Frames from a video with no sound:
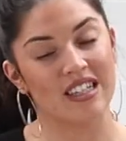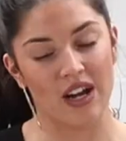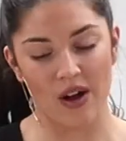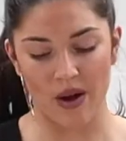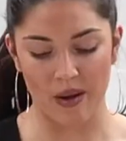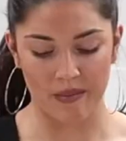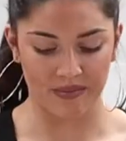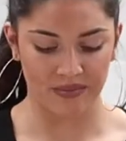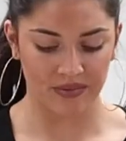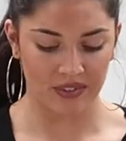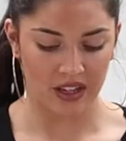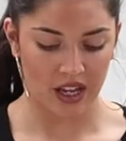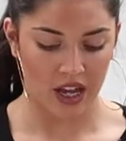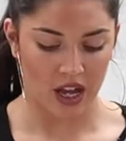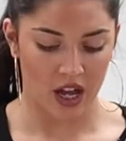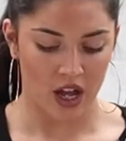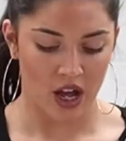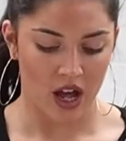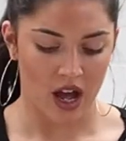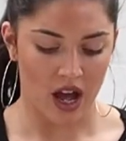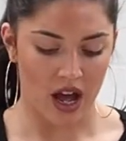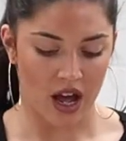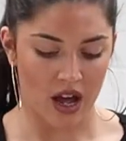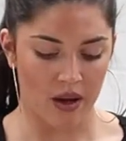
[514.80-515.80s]
time.
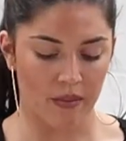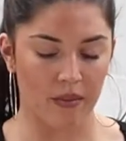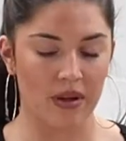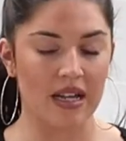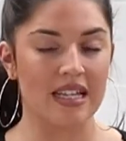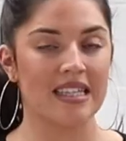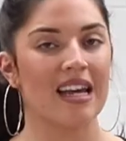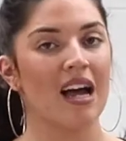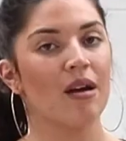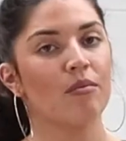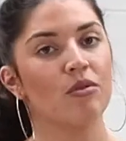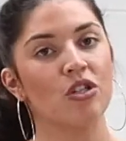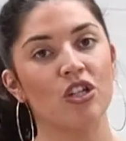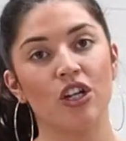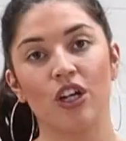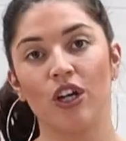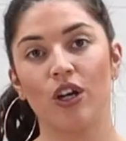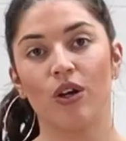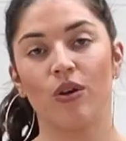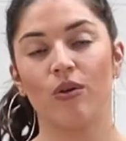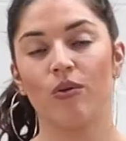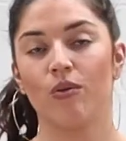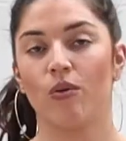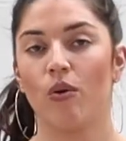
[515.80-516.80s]
It's up to
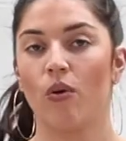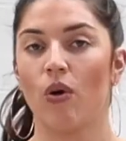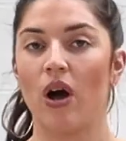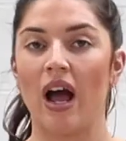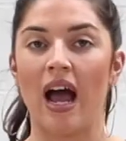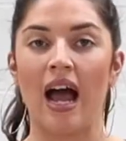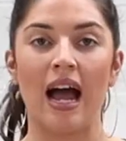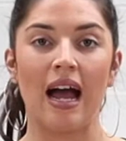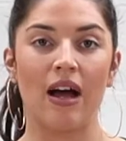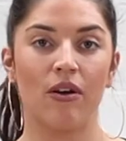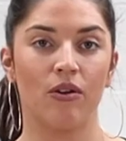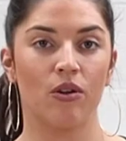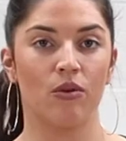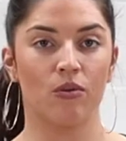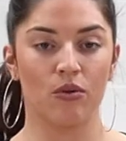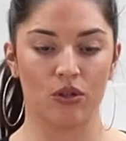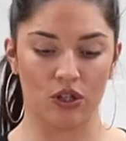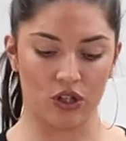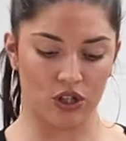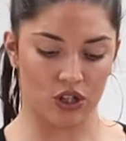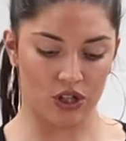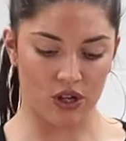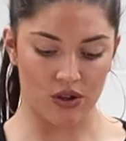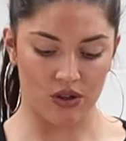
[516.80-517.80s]
you how you
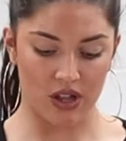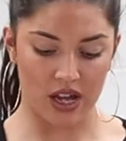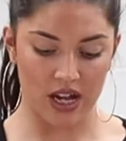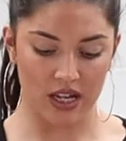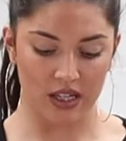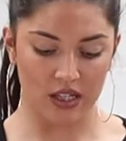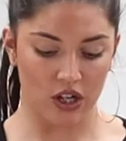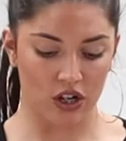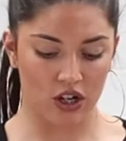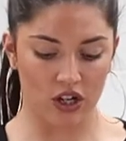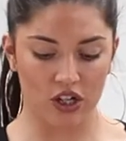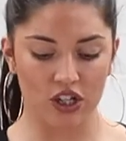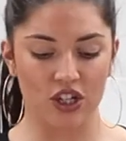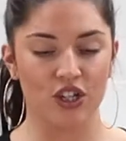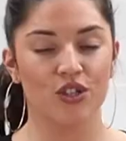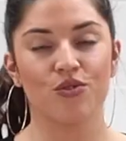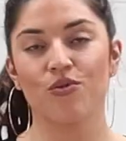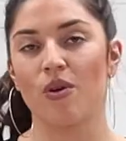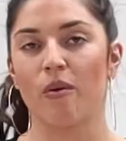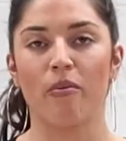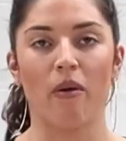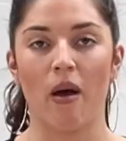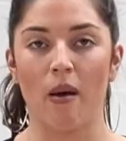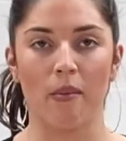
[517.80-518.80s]
want to do this. You can
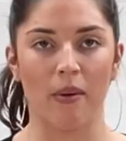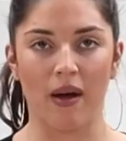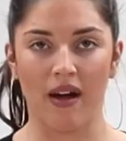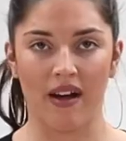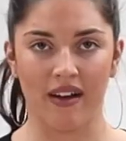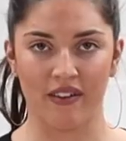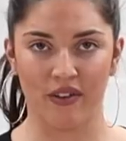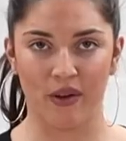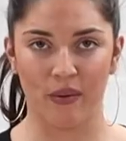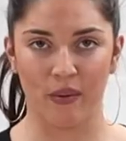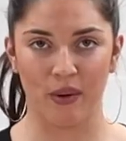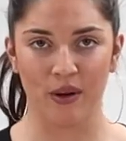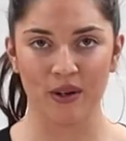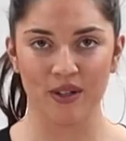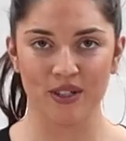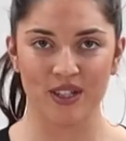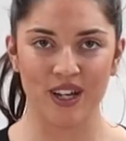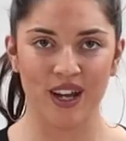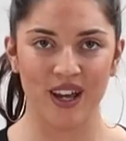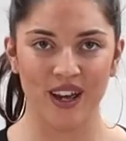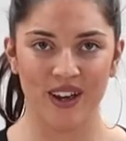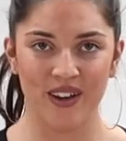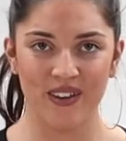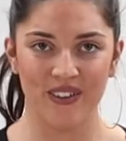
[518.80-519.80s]
just rip it apart if you want
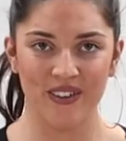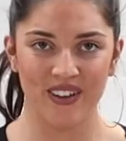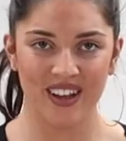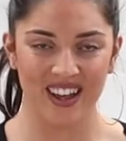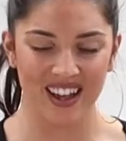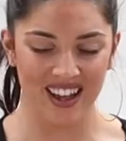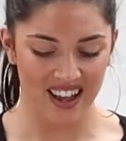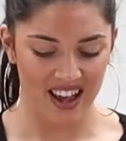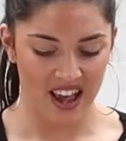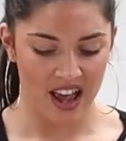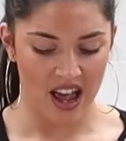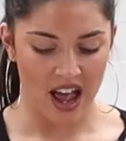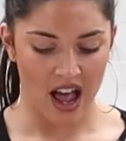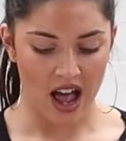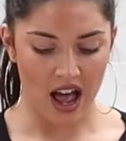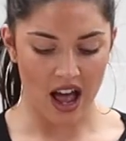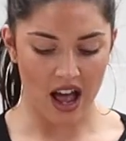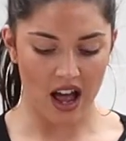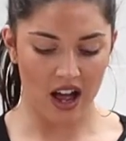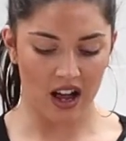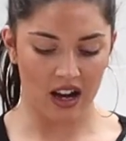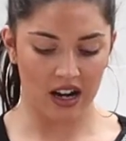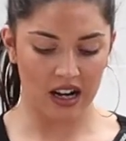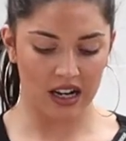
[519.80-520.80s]
to.
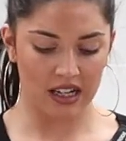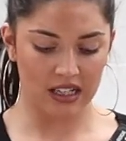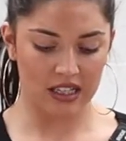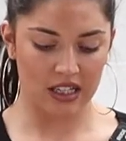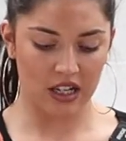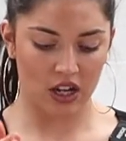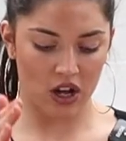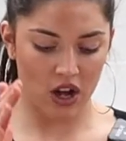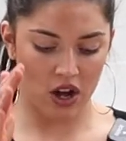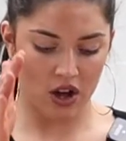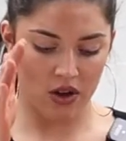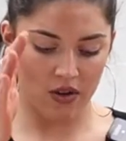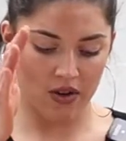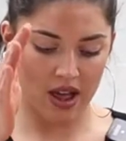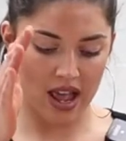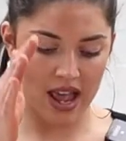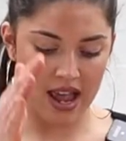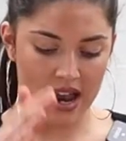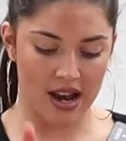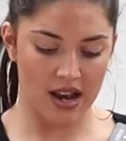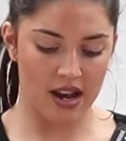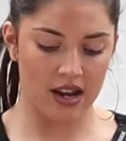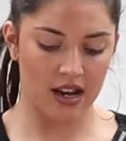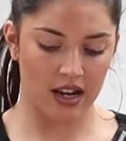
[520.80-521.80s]
I like to go
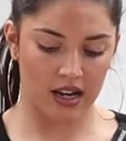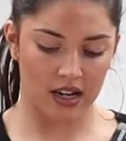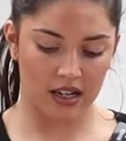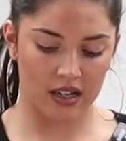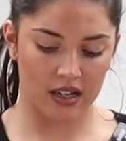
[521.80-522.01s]
in,